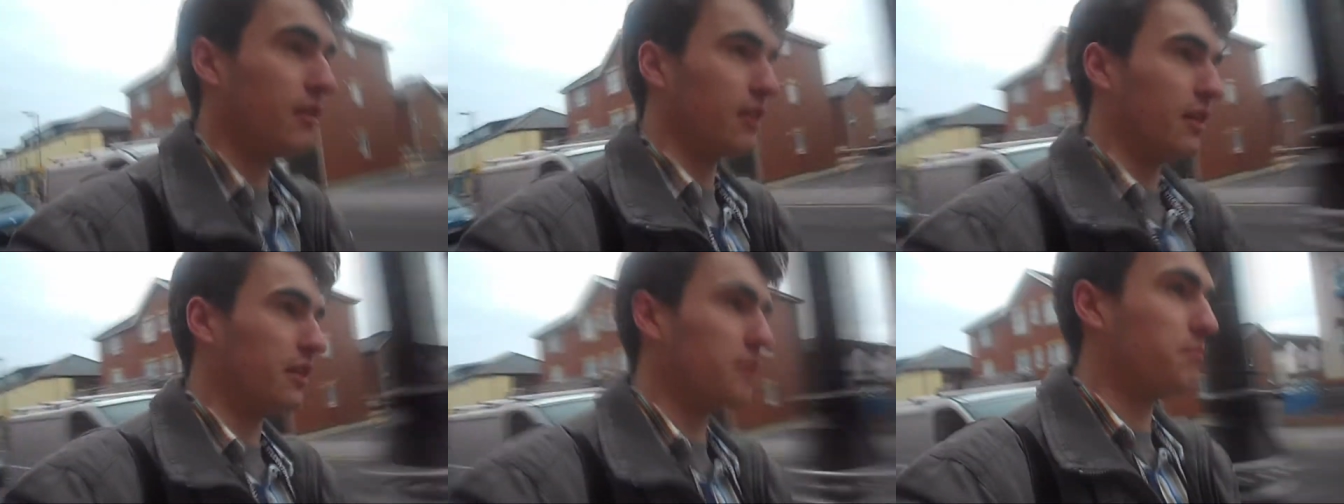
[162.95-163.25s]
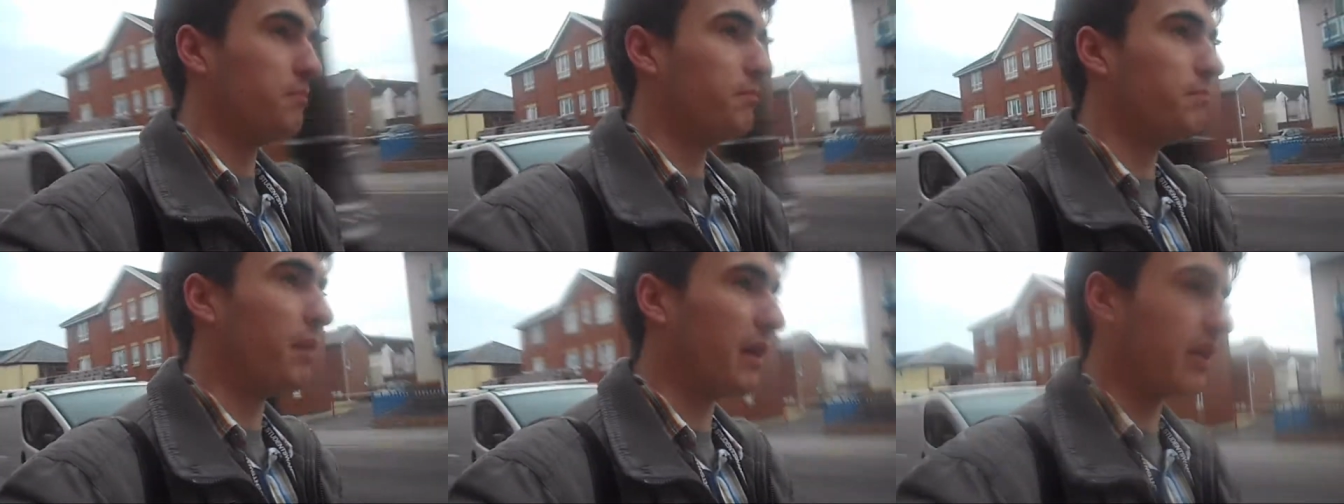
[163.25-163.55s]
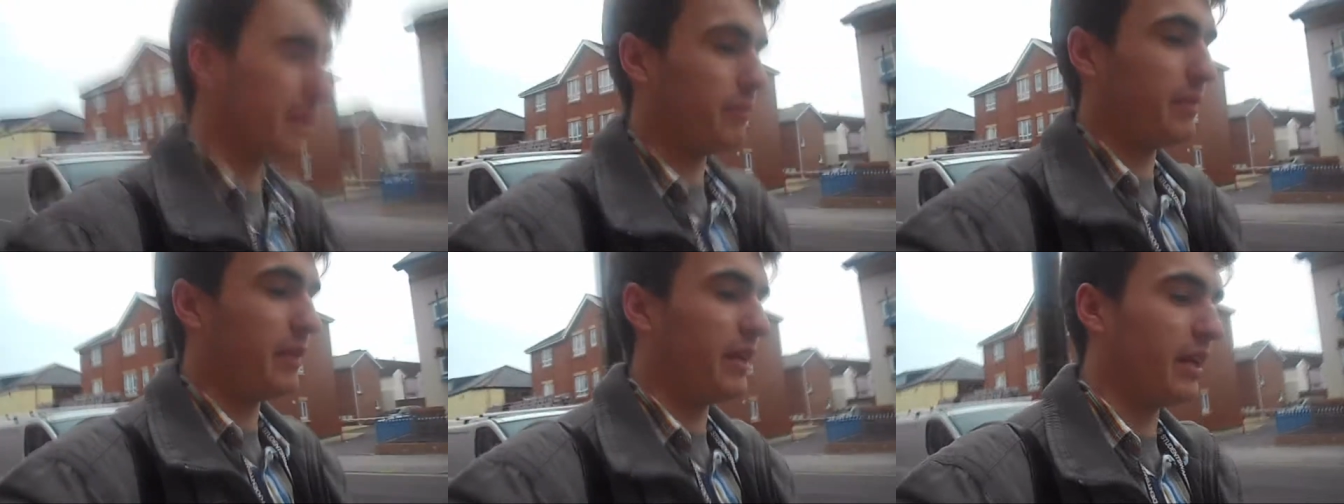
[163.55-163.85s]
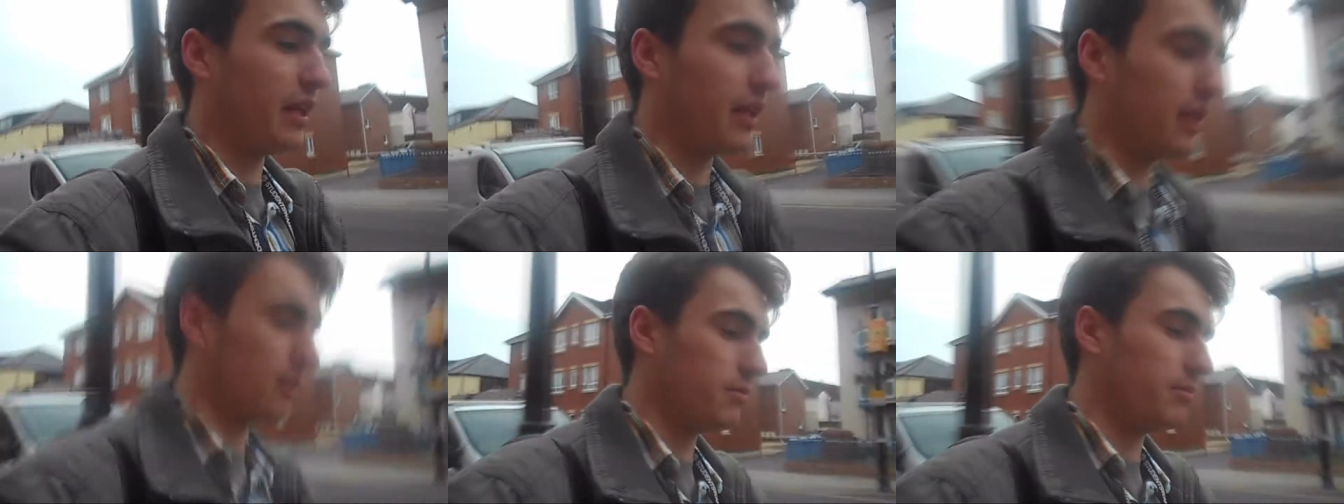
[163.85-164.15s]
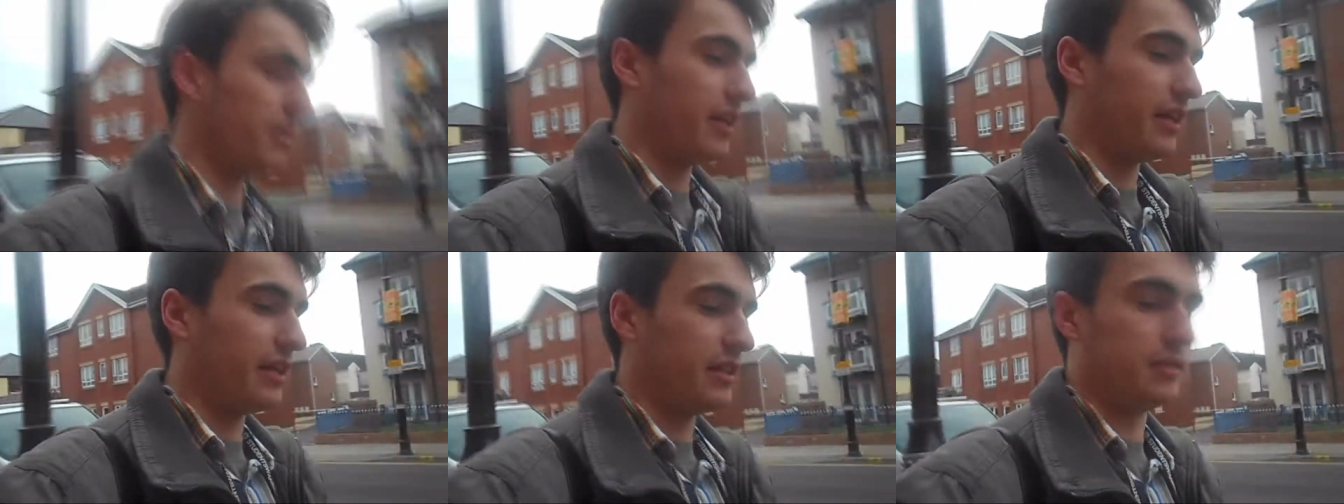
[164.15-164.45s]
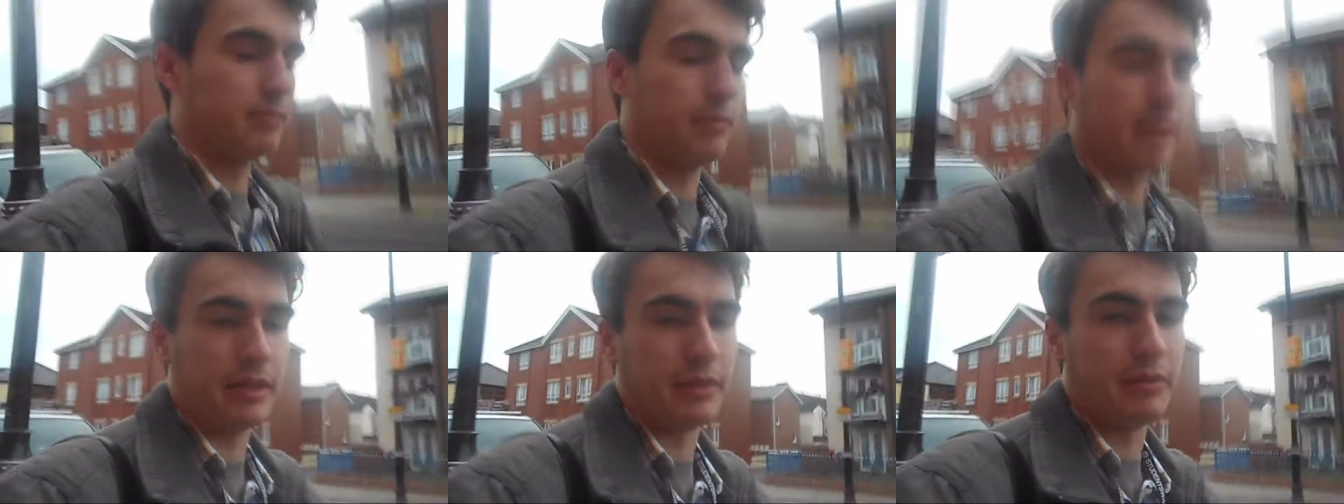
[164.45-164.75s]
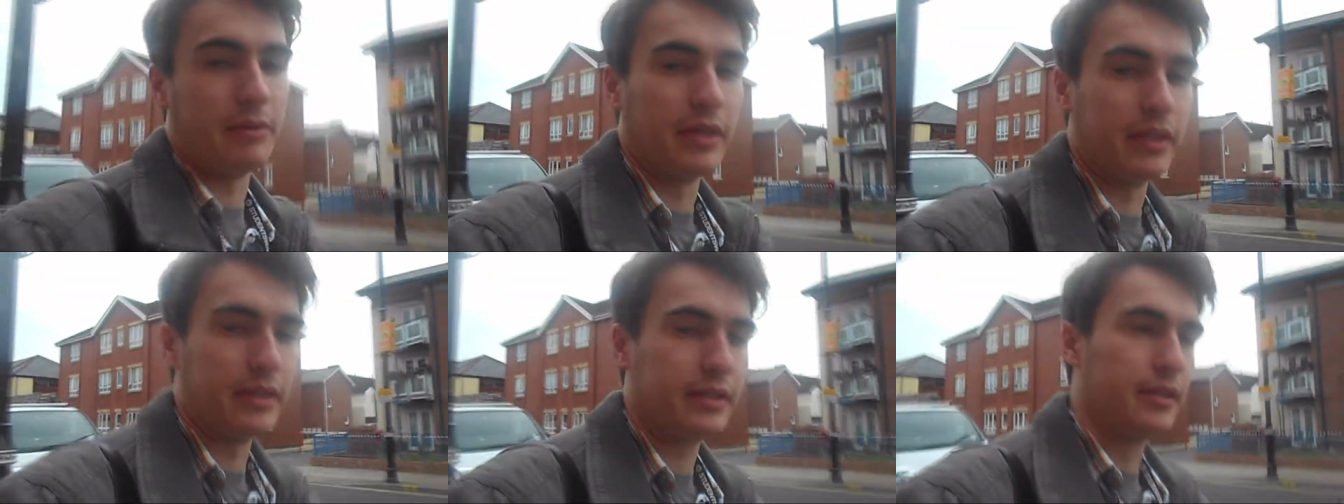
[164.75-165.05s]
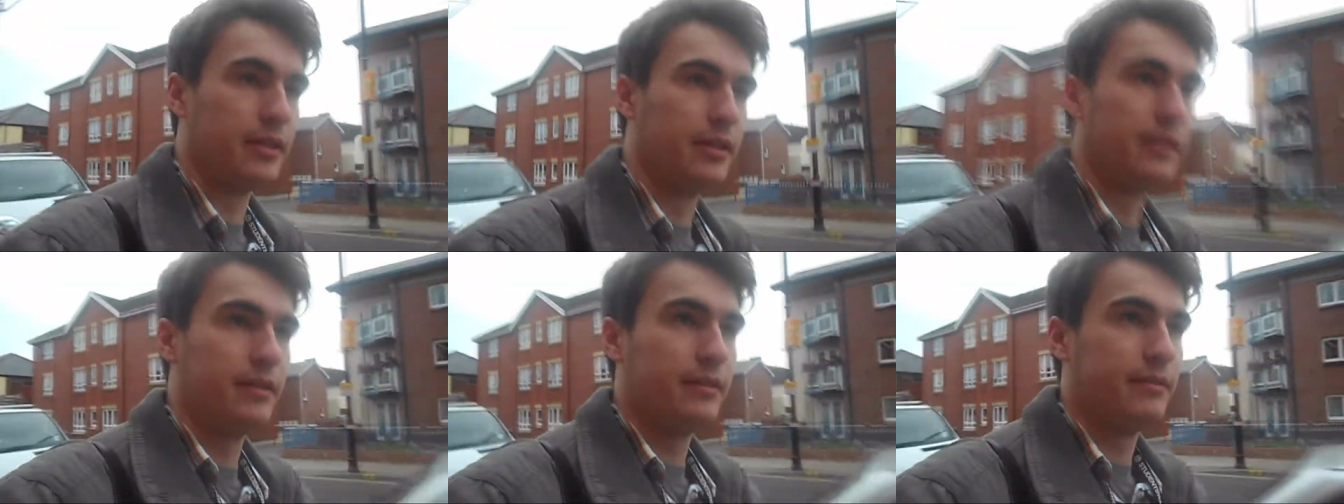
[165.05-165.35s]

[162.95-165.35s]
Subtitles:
that's bugging me a little bit is money wise.